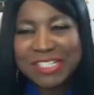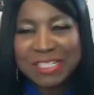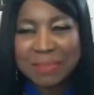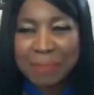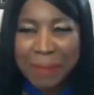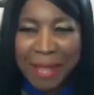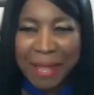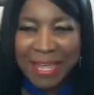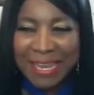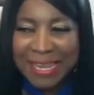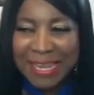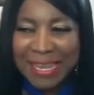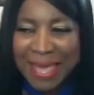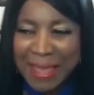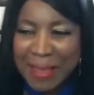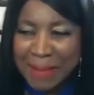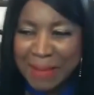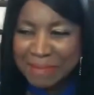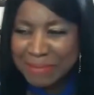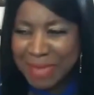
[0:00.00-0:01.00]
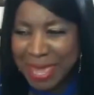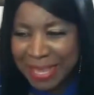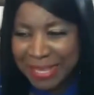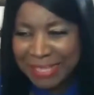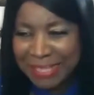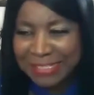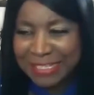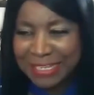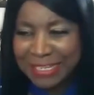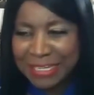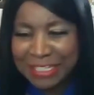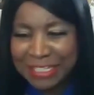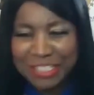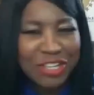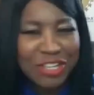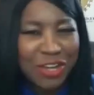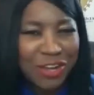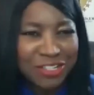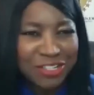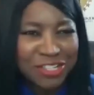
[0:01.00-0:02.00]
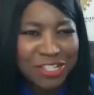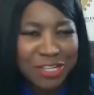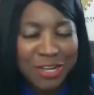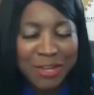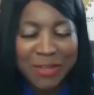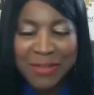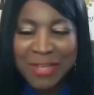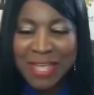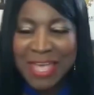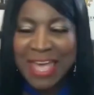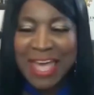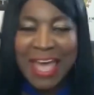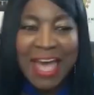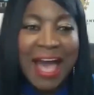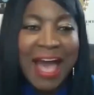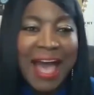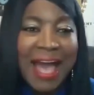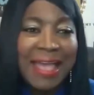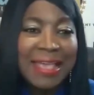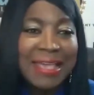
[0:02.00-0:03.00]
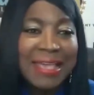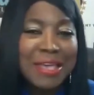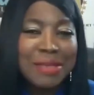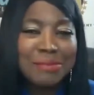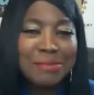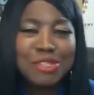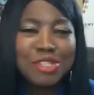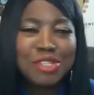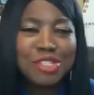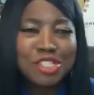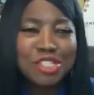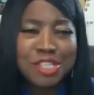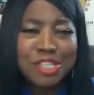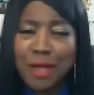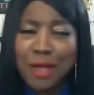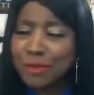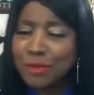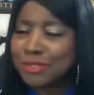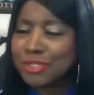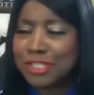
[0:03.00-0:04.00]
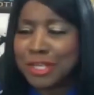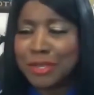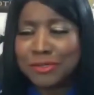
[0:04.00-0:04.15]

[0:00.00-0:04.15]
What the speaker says: Spotlight Magazine Talk Show. I am so